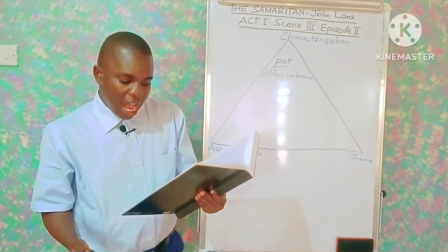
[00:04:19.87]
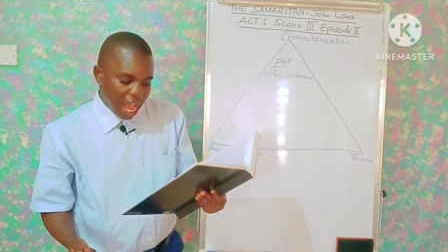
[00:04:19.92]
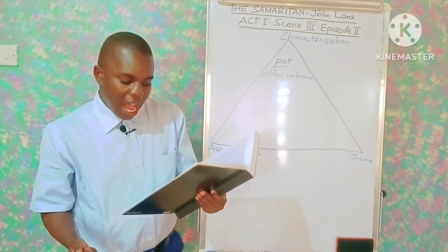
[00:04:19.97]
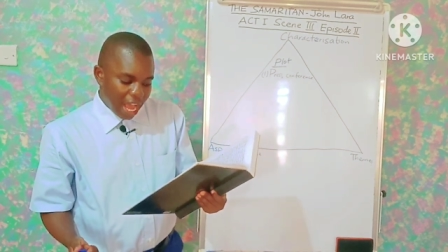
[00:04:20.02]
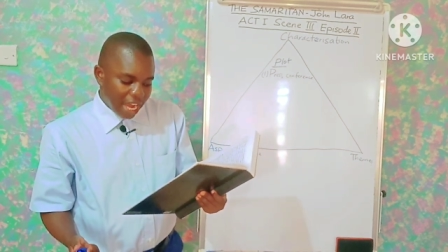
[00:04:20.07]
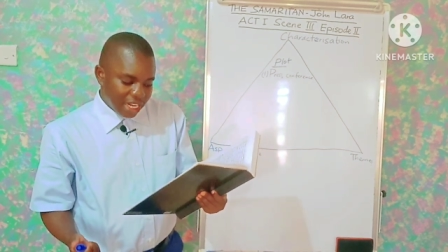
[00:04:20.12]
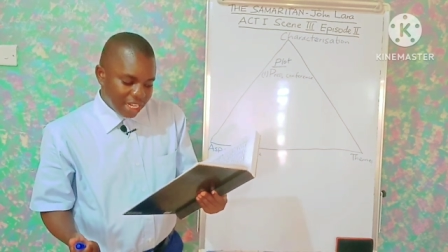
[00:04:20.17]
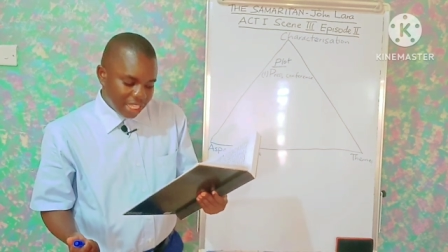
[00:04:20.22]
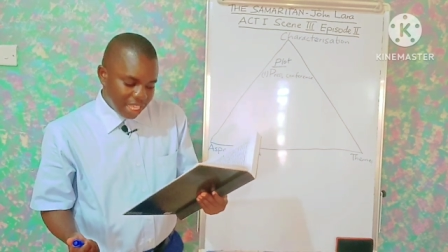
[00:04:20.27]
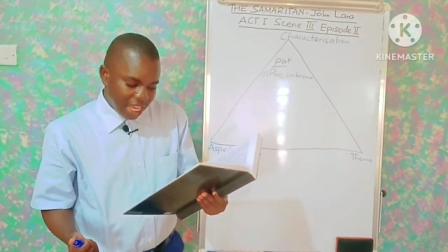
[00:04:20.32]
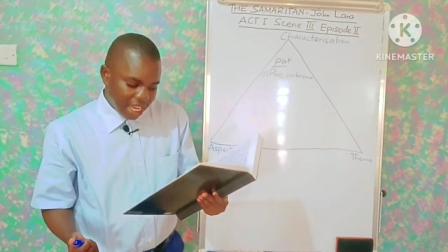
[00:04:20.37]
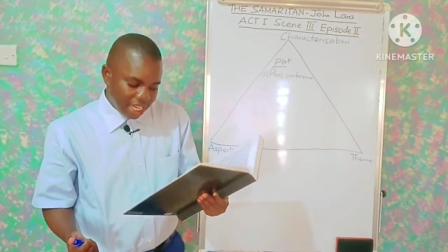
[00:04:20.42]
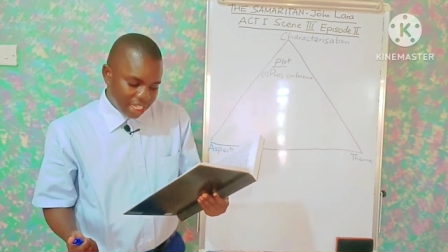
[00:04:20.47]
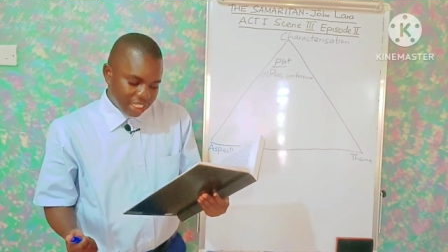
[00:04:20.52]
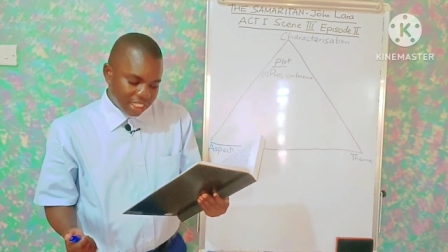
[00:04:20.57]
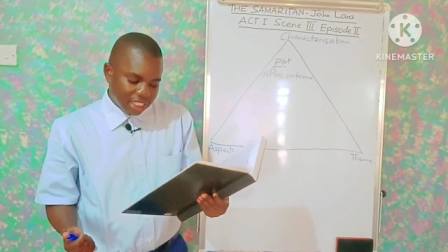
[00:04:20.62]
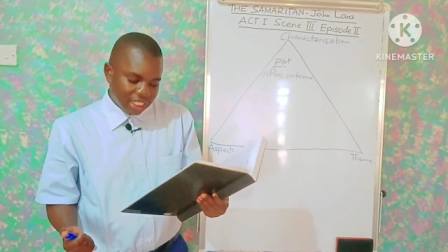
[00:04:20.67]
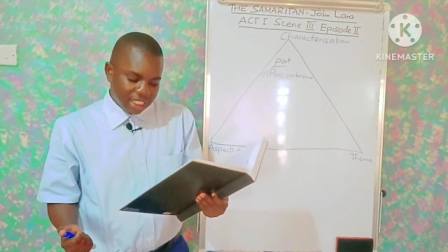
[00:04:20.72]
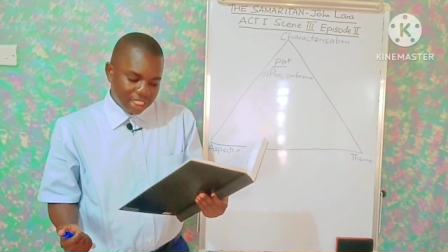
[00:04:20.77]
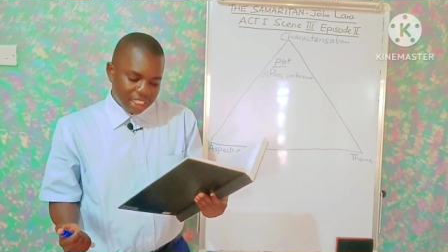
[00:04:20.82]
And
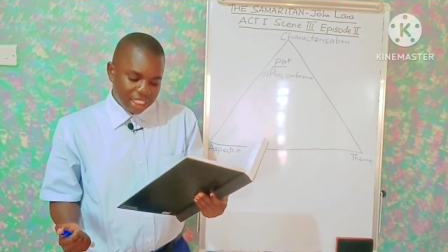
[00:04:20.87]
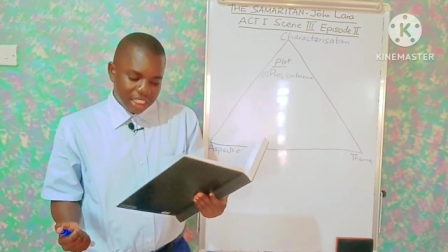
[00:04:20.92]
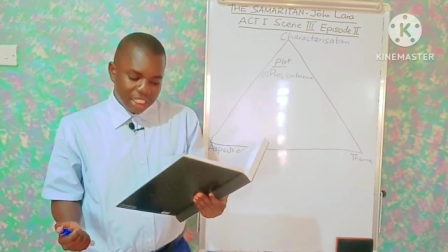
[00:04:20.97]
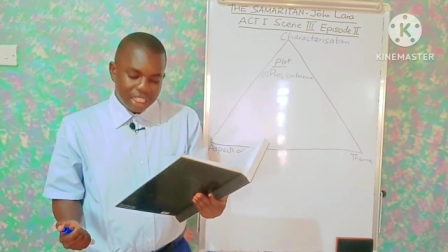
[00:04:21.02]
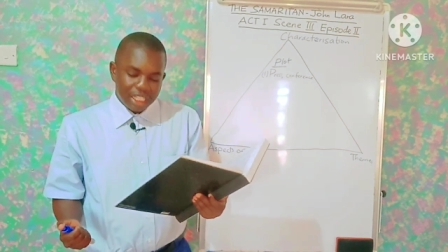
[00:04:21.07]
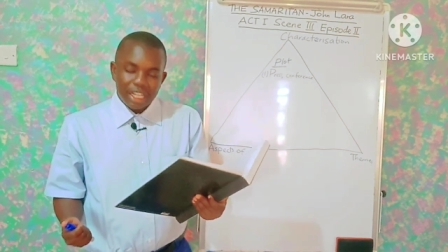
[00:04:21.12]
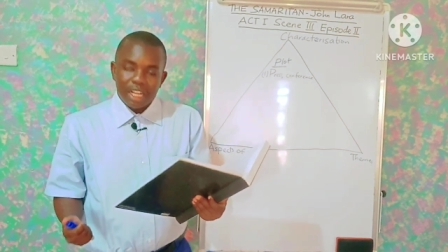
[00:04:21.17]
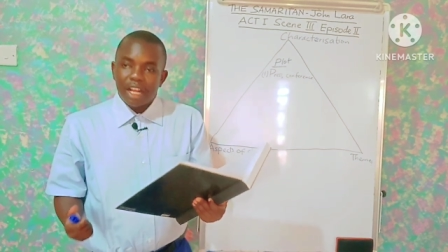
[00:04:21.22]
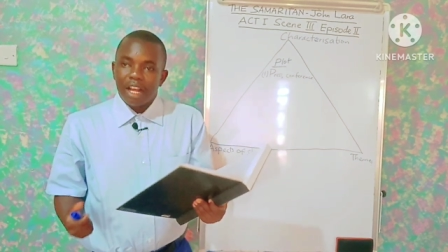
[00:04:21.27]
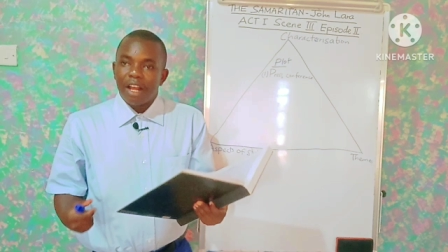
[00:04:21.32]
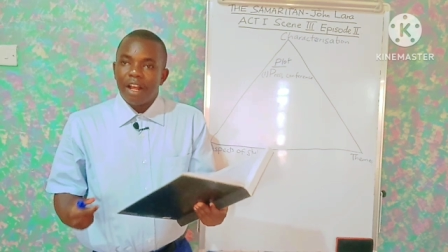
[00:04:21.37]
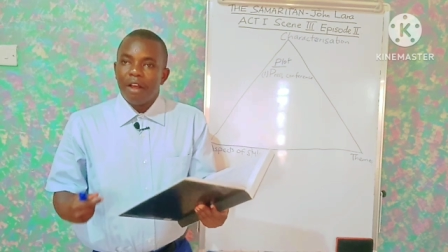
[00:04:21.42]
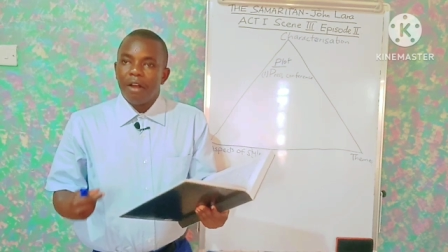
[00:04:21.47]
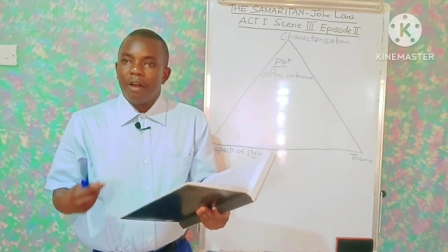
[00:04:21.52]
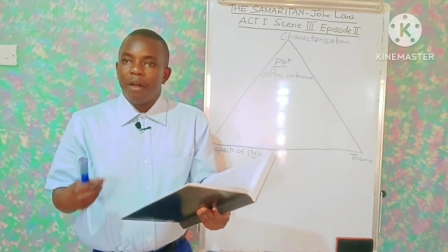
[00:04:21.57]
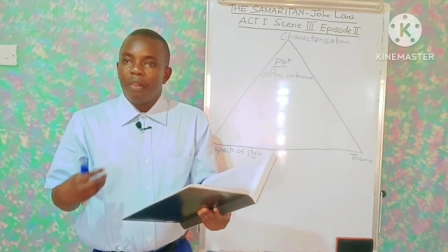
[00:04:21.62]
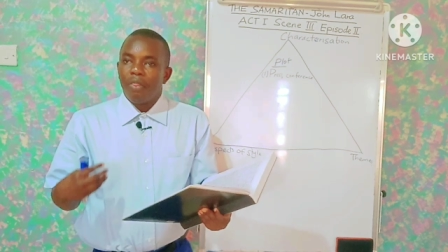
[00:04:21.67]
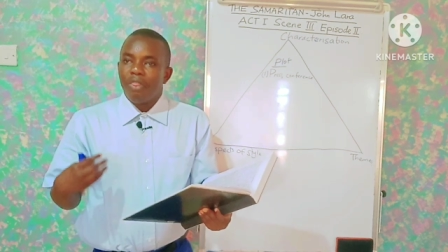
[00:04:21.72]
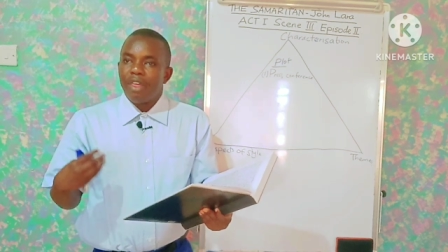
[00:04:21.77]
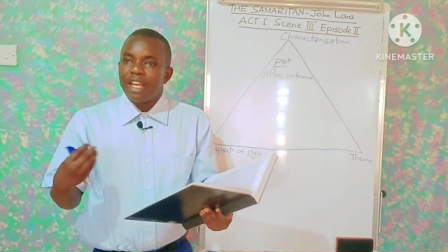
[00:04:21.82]
then
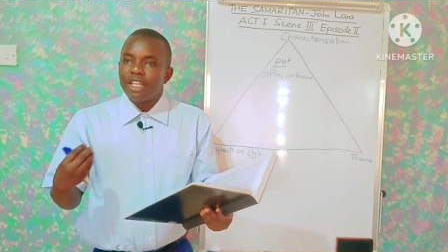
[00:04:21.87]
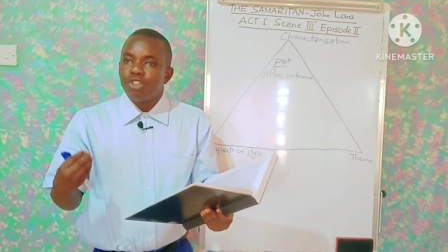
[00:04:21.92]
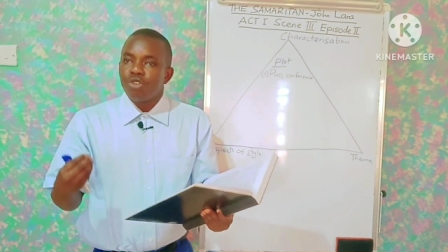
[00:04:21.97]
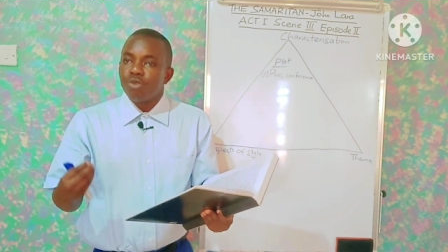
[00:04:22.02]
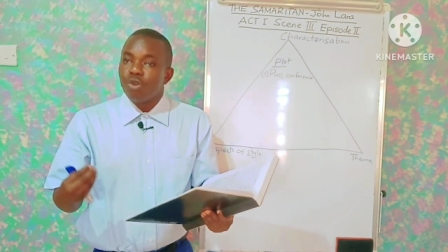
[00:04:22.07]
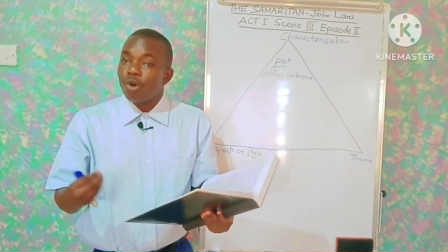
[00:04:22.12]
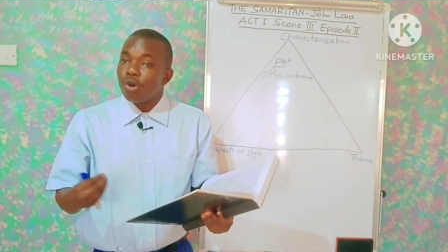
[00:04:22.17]
there should